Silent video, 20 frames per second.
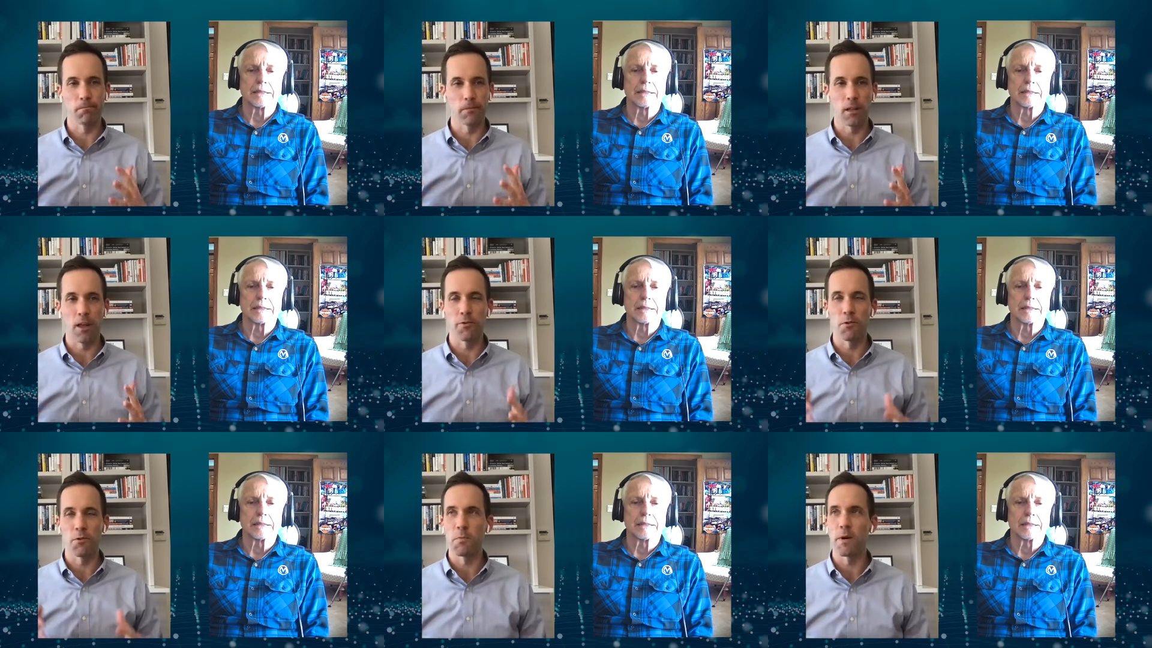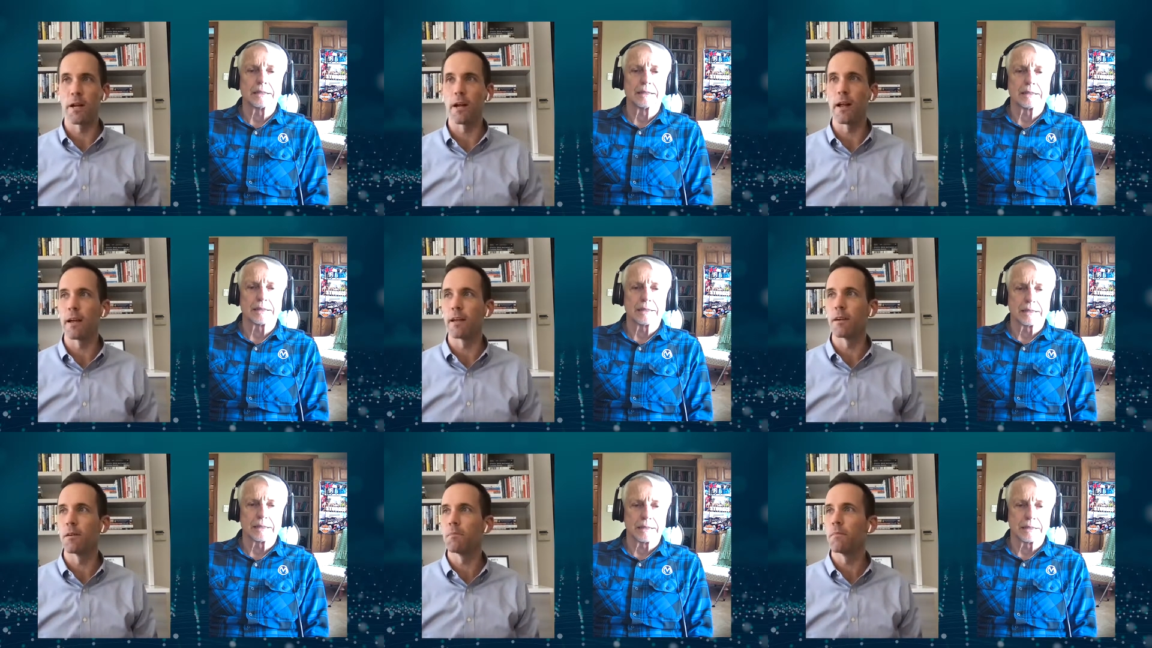Speaker 1: love him or
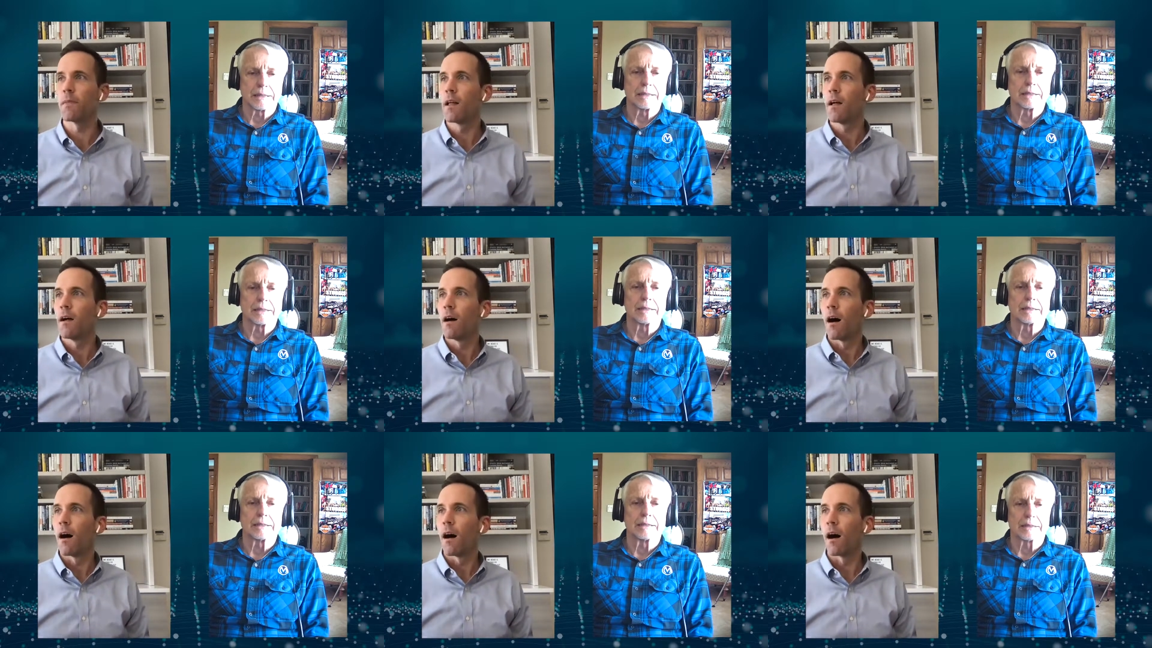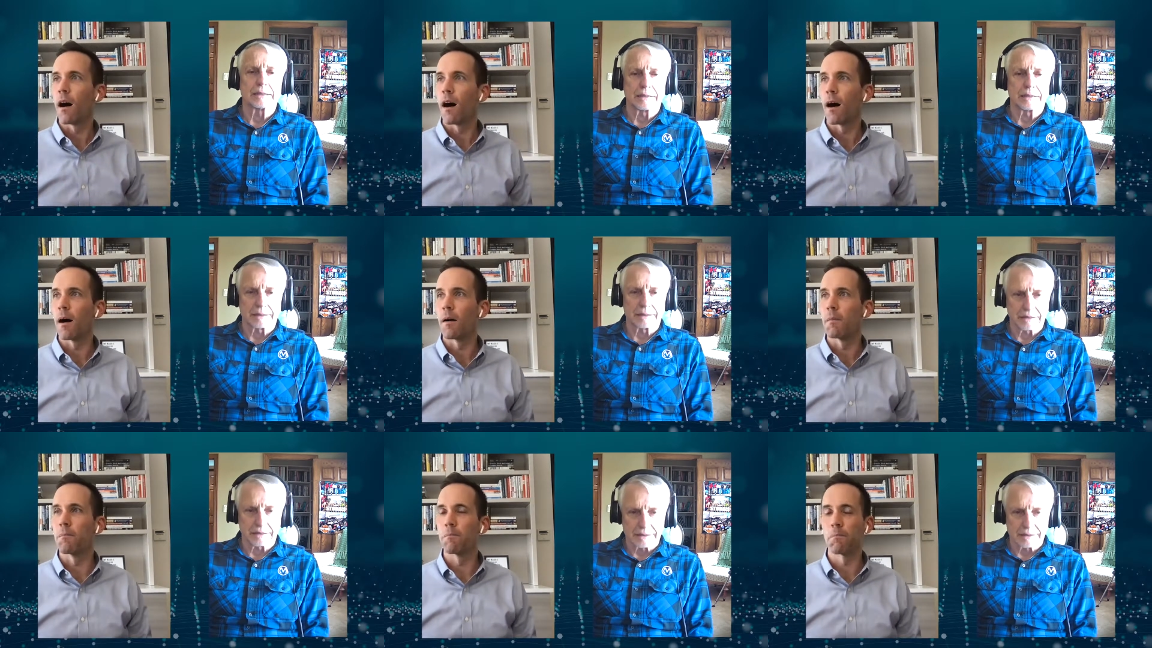hate him.
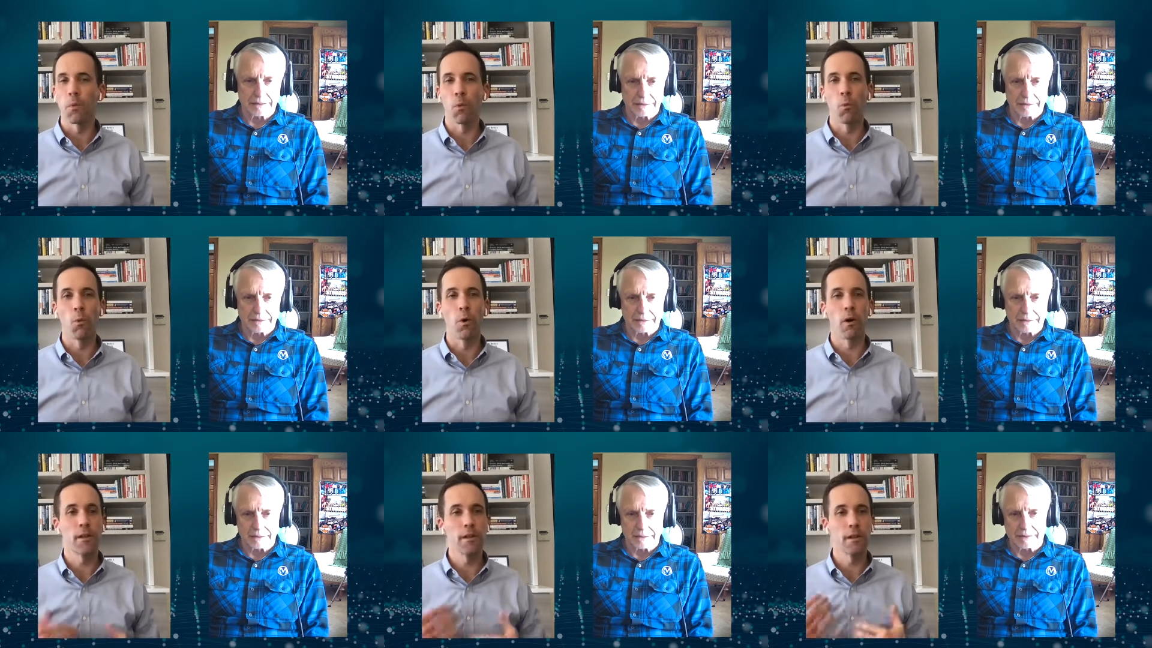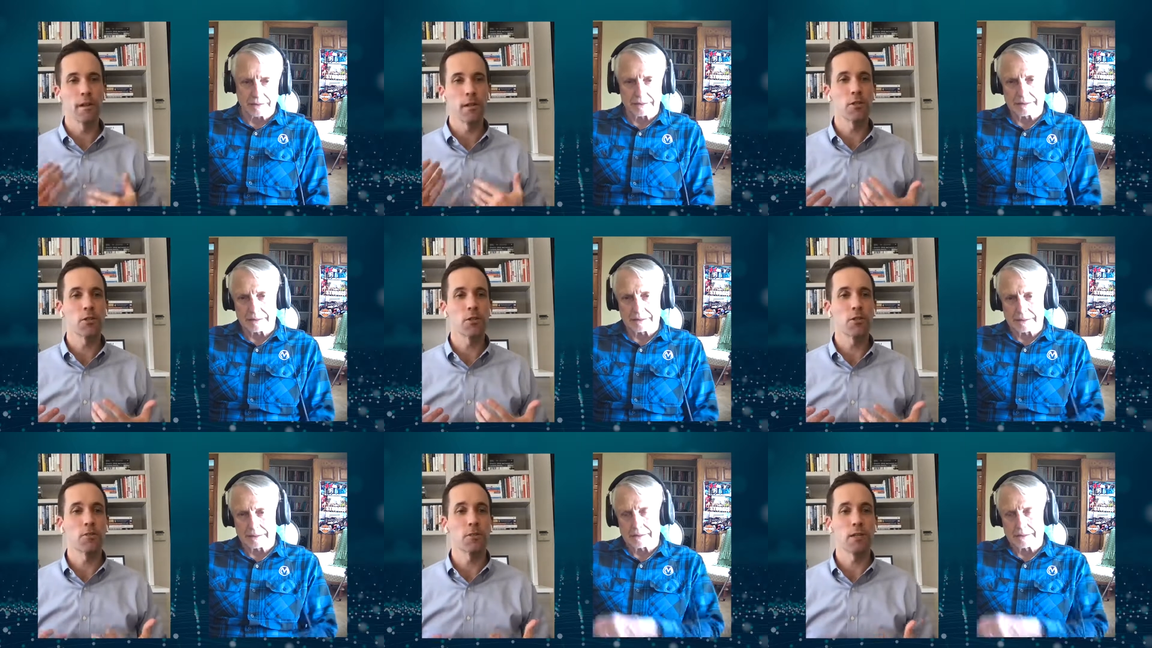Um, but one of the
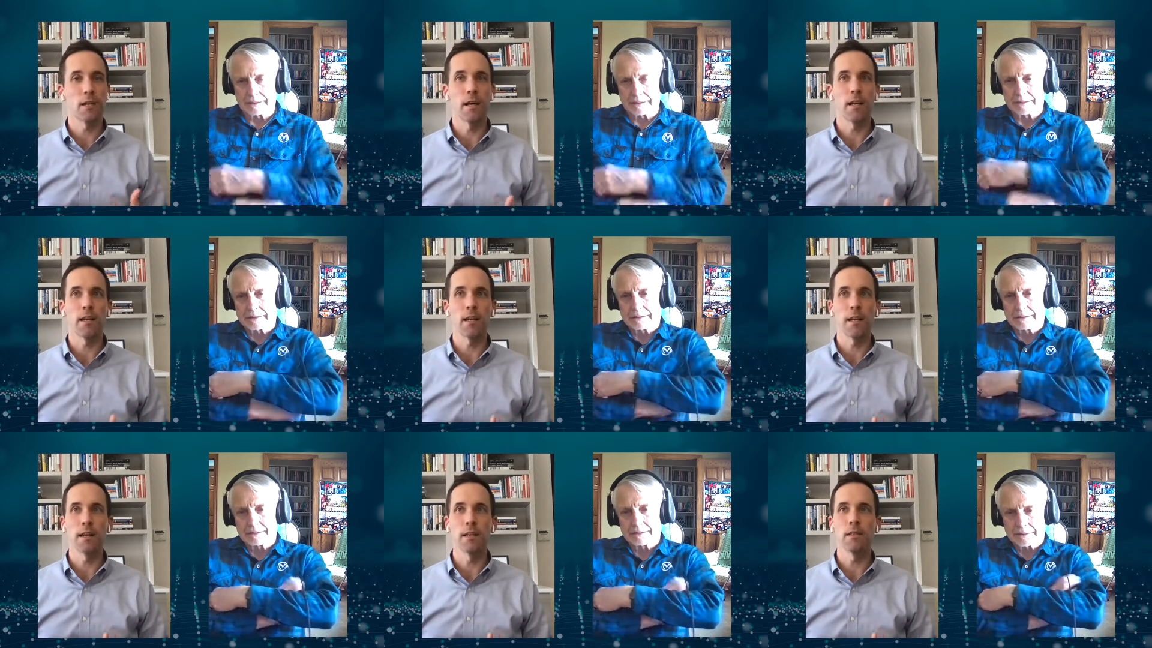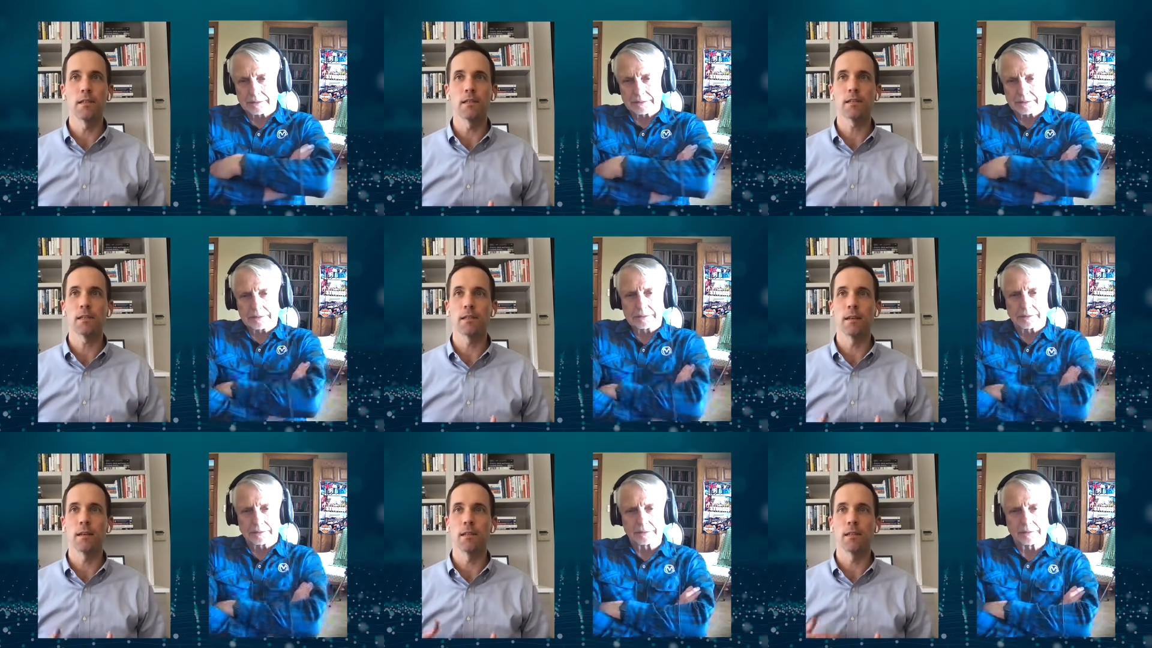issues that he
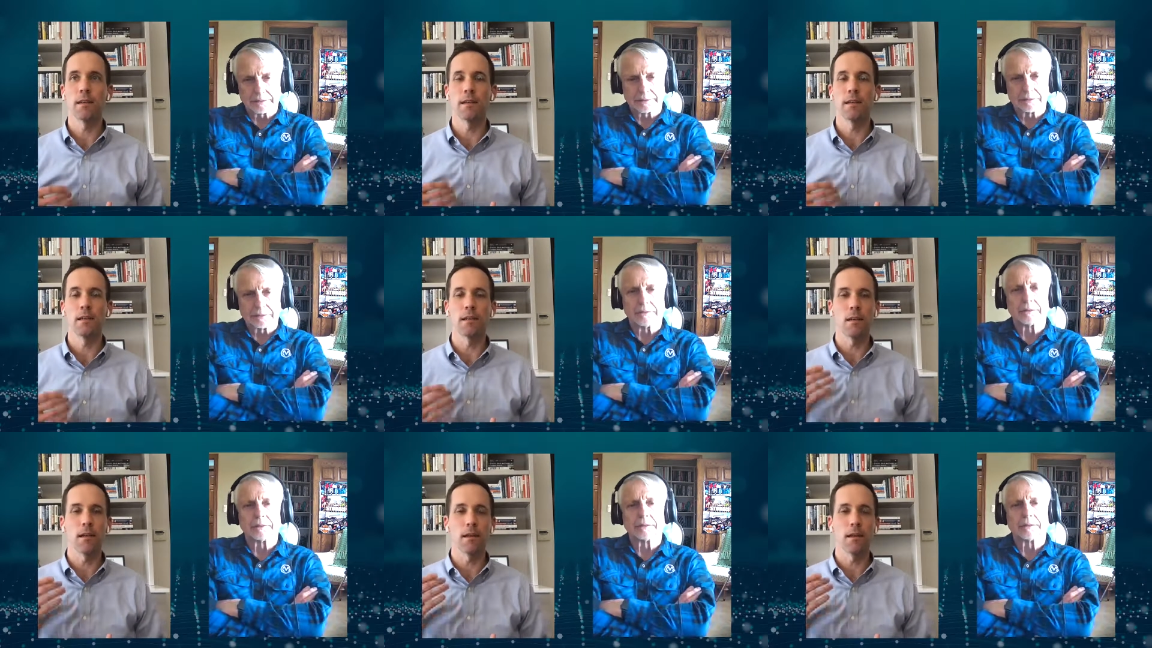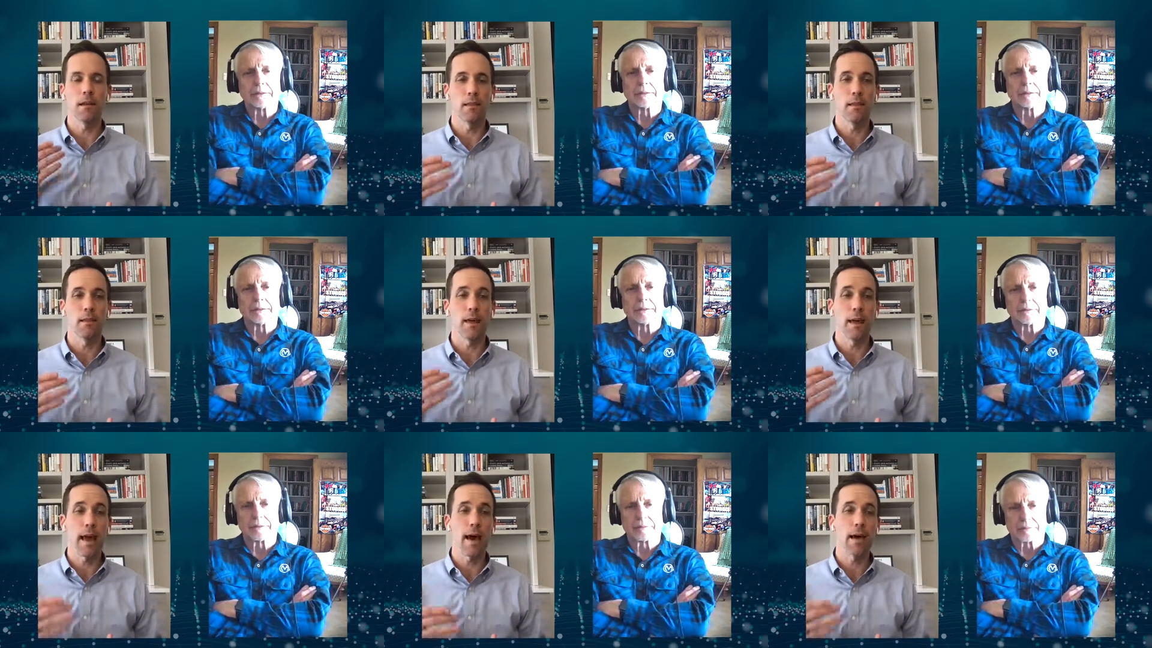said that he,
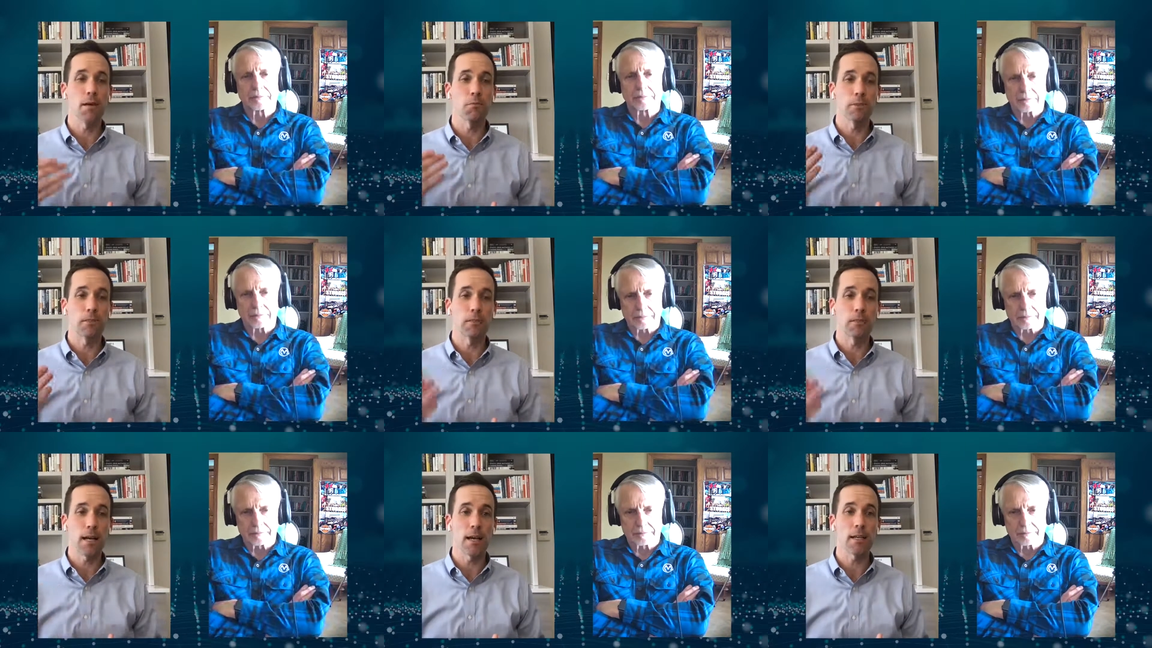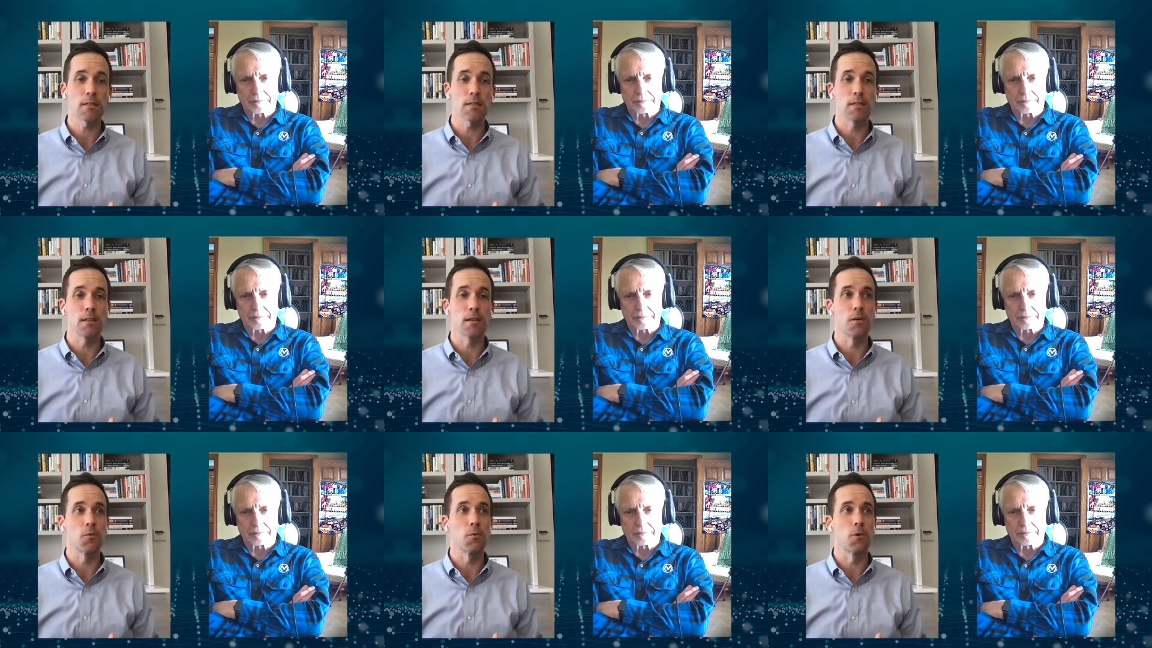they had with
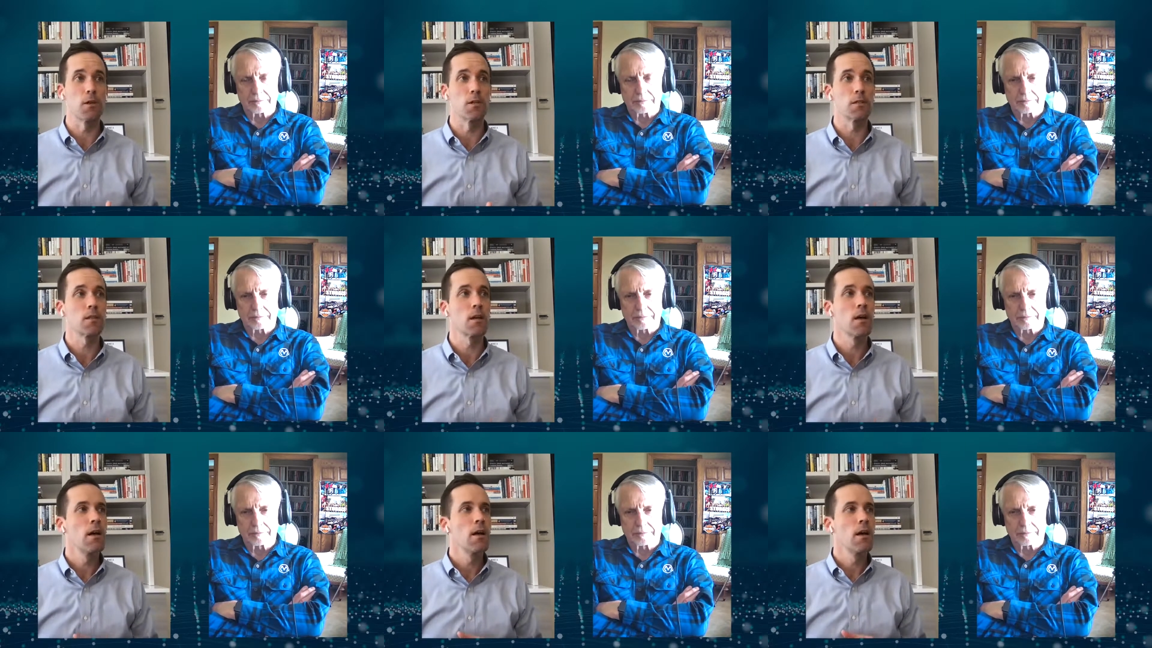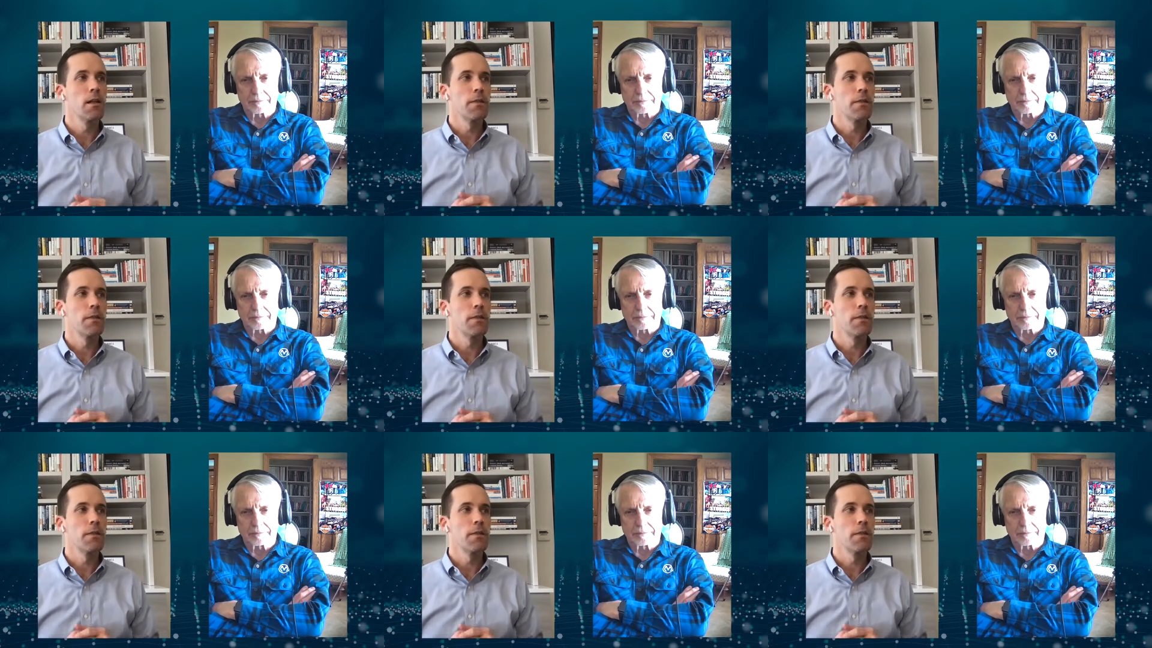Tesla was